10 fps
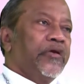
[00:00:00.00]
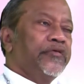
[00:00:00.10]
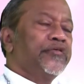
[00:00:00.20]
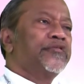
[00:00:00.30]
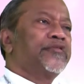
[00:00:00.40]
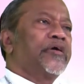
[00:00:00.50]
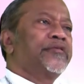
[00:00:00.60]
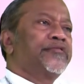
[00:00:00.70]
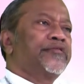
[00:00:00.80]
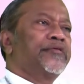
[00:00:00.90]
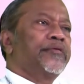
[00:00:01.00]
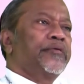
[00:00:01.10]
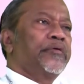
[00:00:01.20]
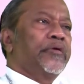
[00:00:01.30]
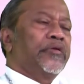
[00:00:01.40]
Jesus says
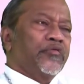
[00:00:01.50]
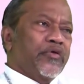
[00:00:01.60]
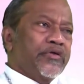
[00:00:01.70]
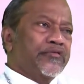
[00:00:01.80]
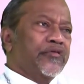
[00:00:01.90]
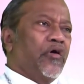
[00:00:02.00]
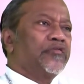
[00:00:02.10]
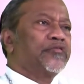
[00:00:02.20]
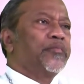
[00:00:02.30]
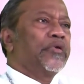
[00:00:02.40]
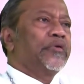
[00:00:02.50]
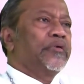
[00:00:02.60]
in today's gospel,